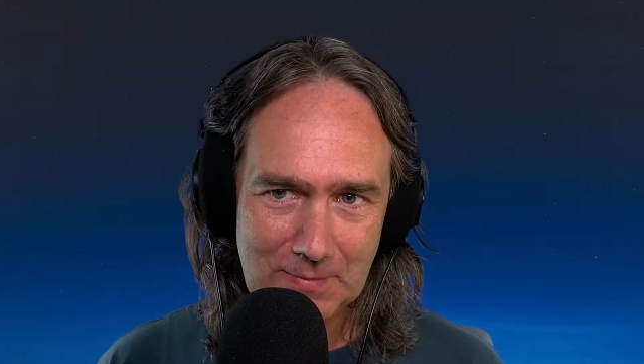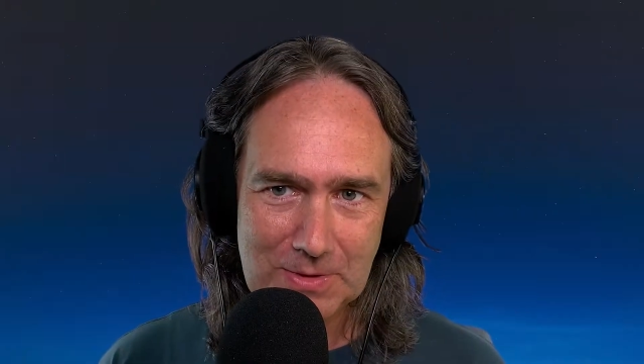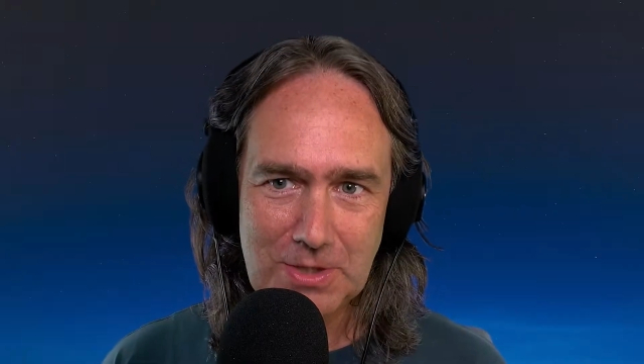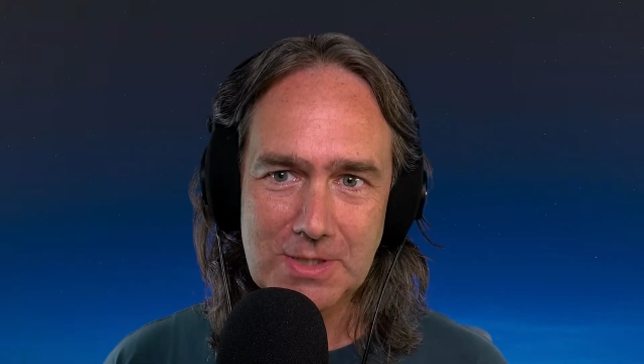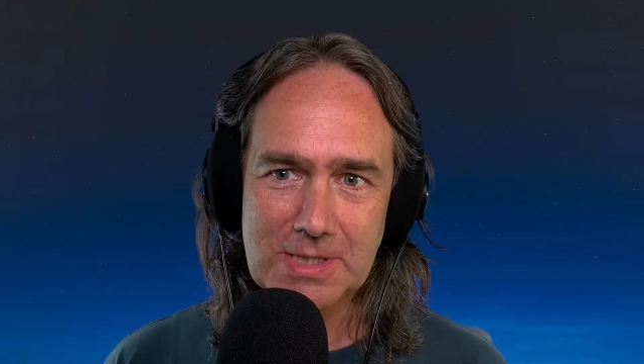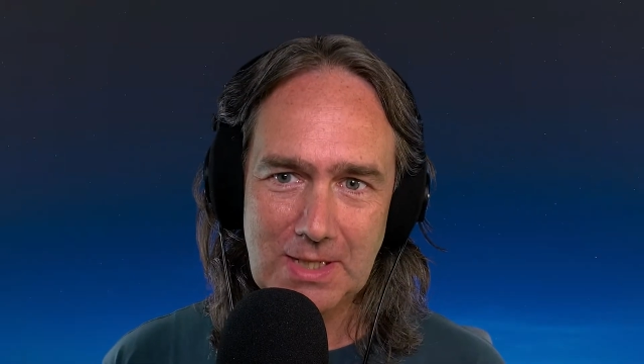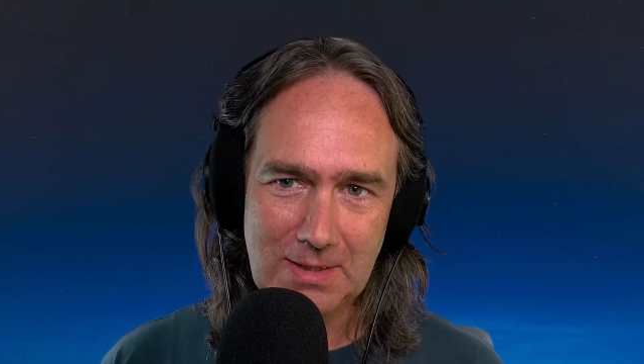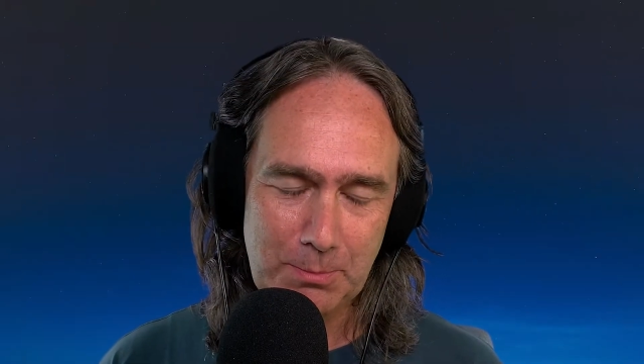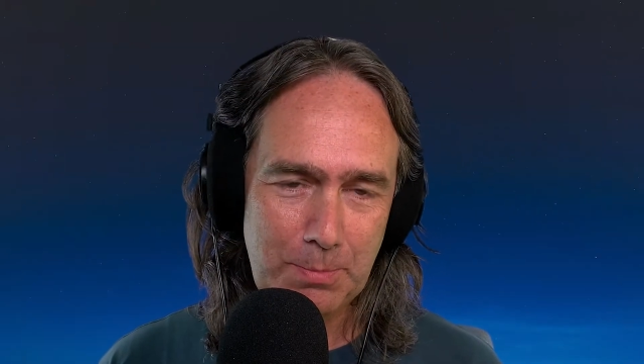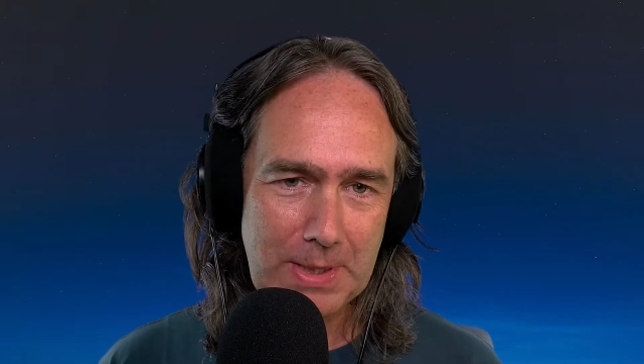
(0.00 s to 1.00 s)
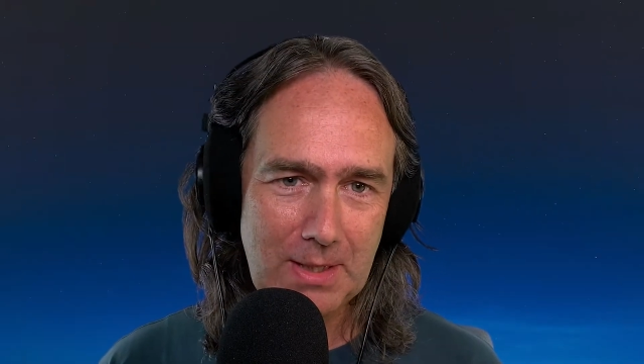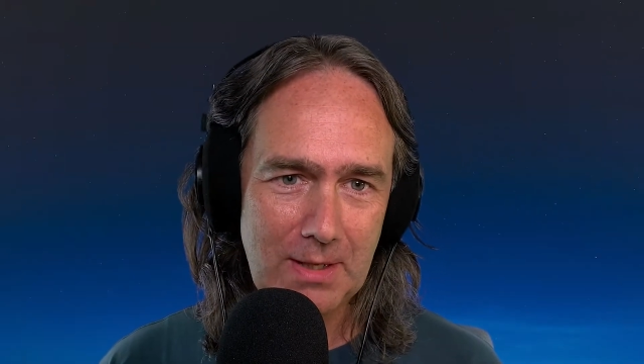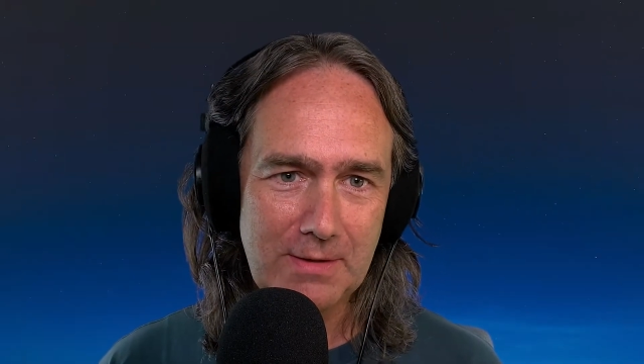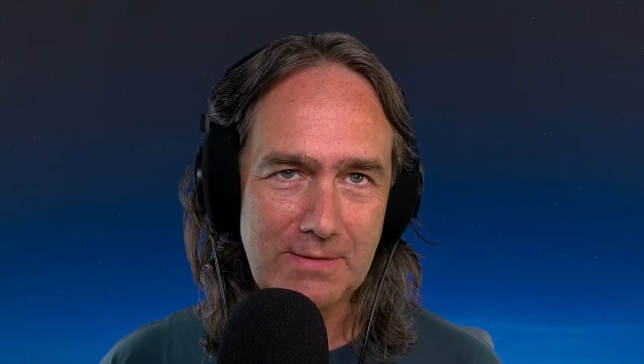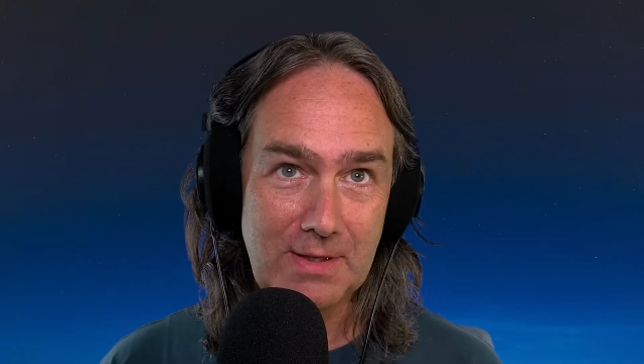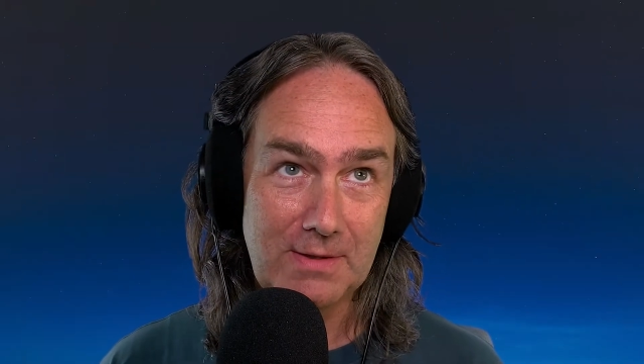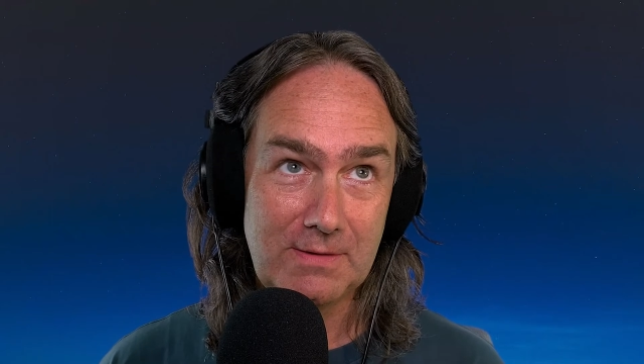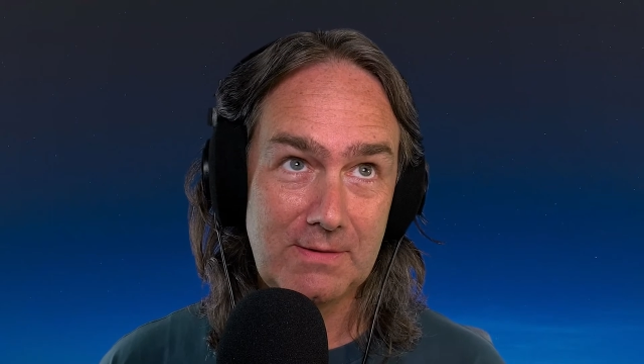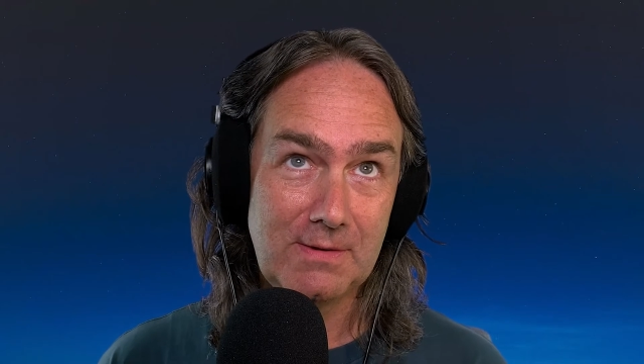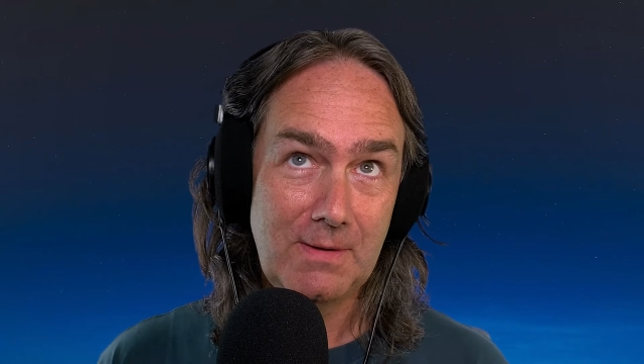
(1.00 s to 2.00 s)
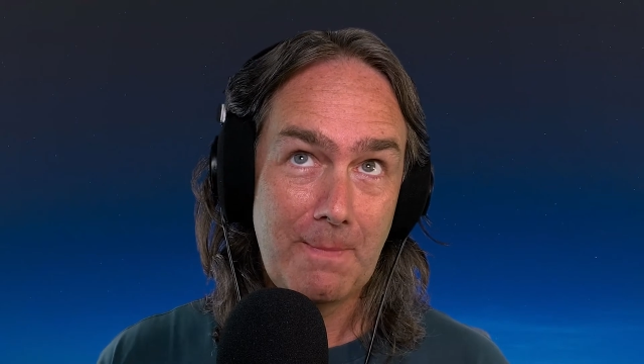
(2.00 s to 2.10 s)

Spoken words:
because